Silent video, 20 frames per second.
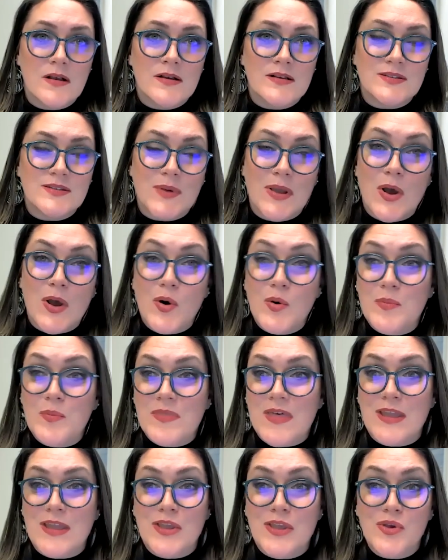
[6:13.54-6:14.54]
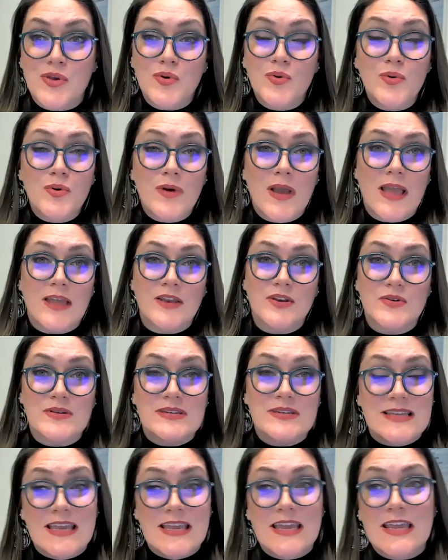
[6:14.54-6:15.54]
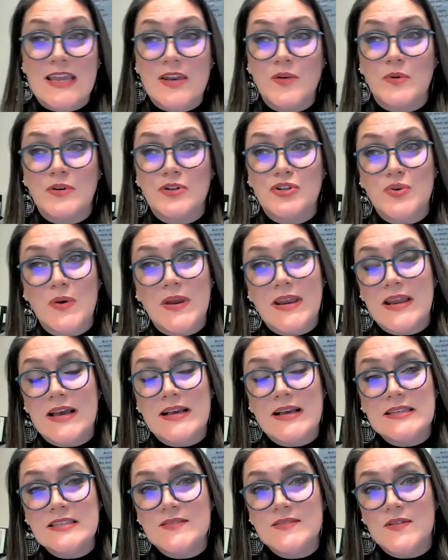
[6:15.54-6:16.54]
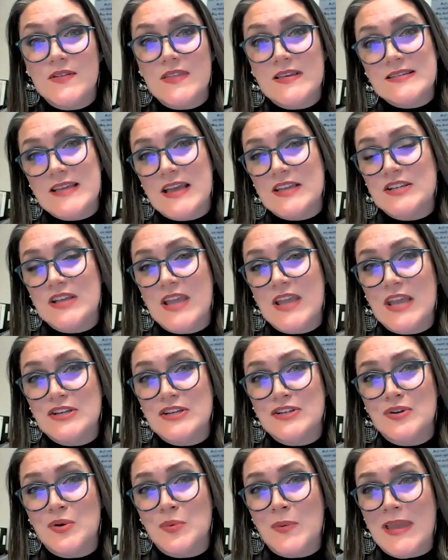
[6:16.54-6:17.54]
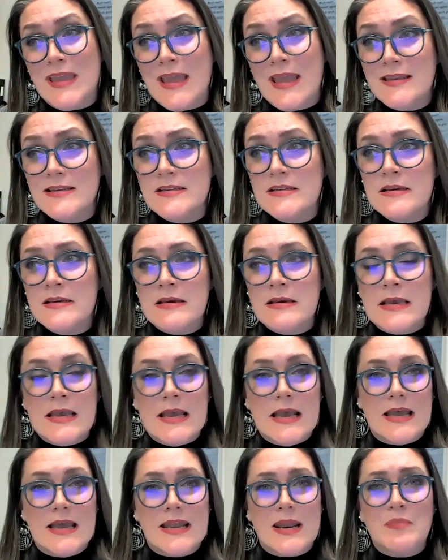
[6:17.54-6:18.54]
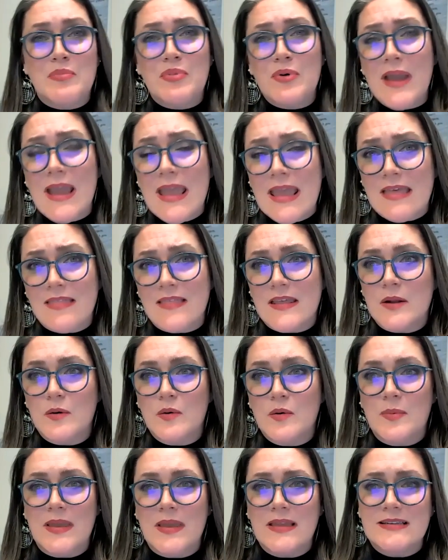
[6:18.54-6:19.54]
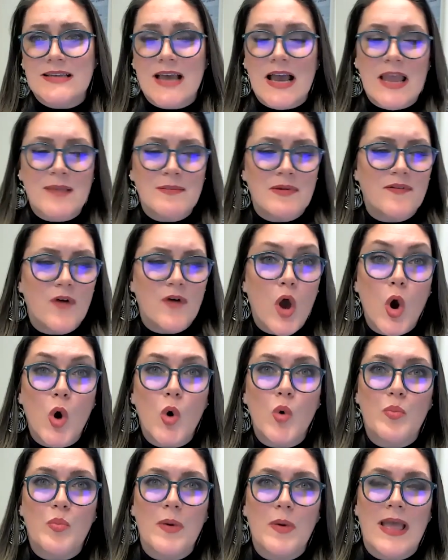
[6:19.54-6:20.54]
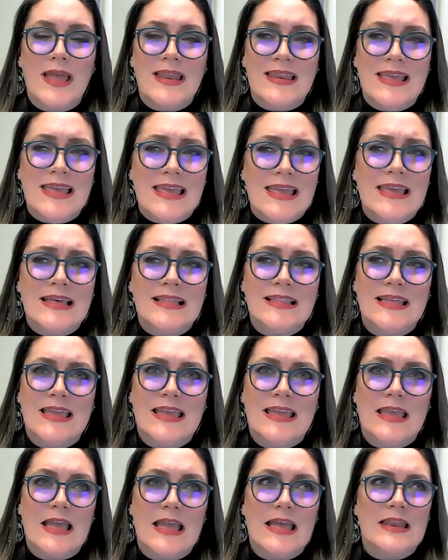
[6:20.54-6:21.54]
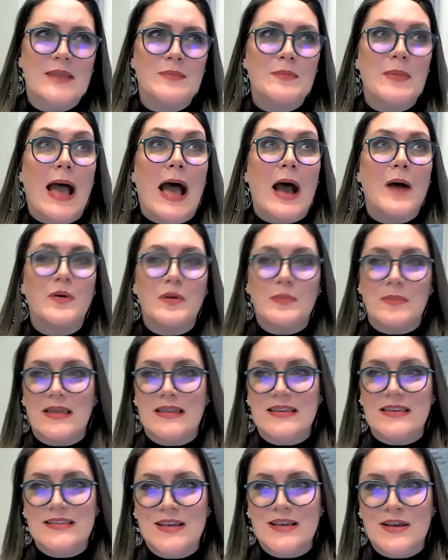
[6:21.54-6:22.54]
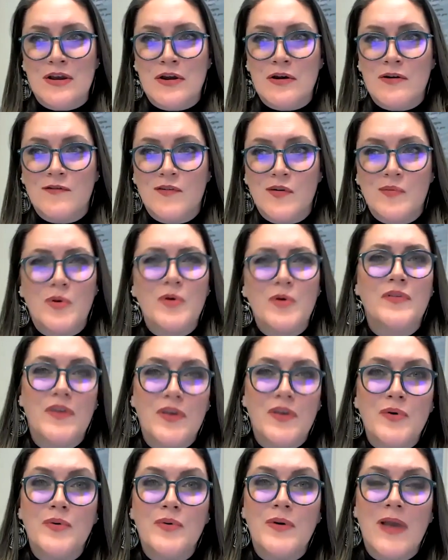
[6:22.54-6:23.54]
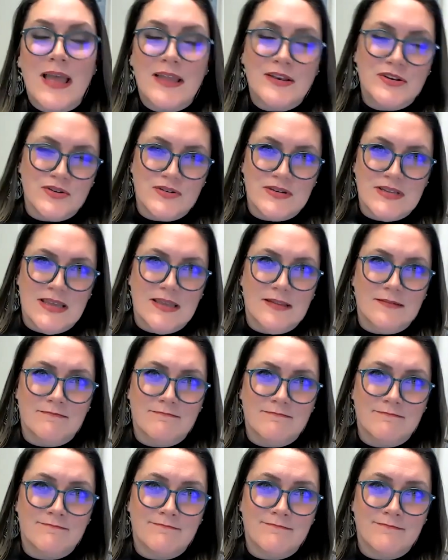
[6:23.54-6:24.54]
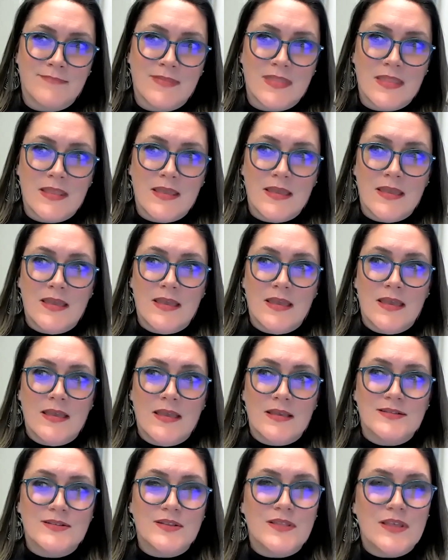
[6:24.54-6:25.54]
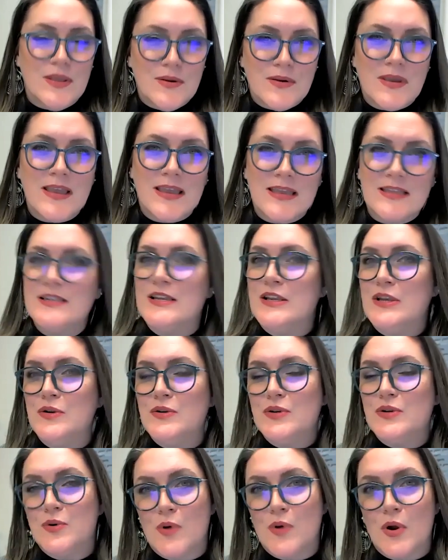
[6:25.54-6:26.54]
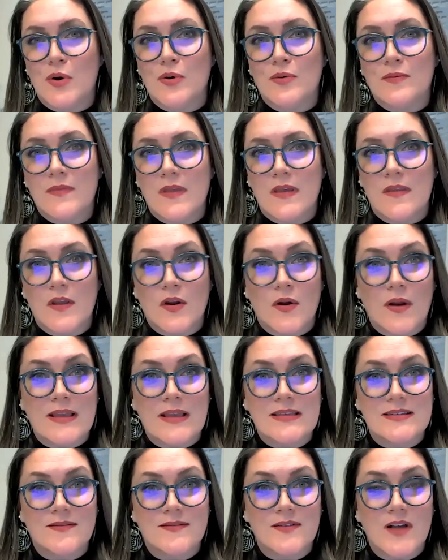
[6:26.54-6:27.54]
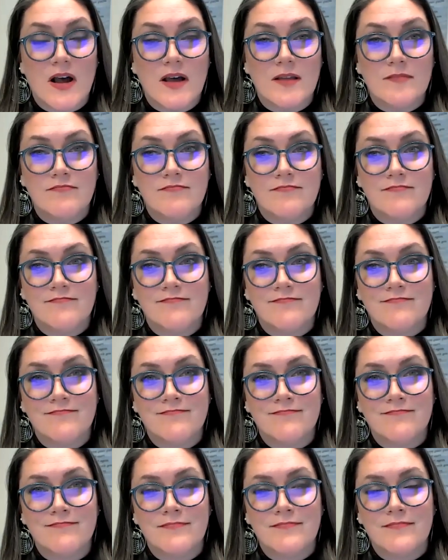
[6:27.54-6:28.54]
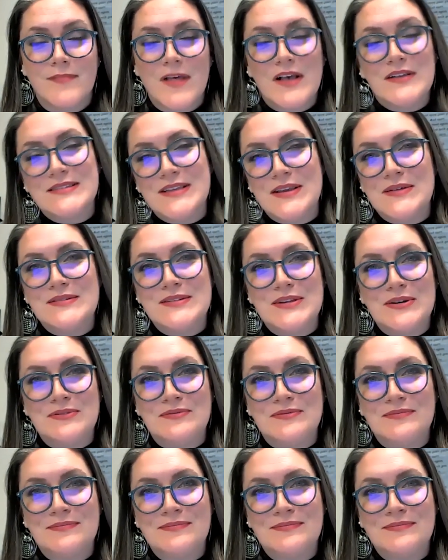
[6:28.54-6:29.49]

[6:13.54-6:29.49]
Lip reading: So I hope that you and your teen will join us for this educational weekend, and I pray that it will be a time of hope and healing and empowerment for both you and your teen, so that you can continue to grow in the grace of God. I'll see you soon.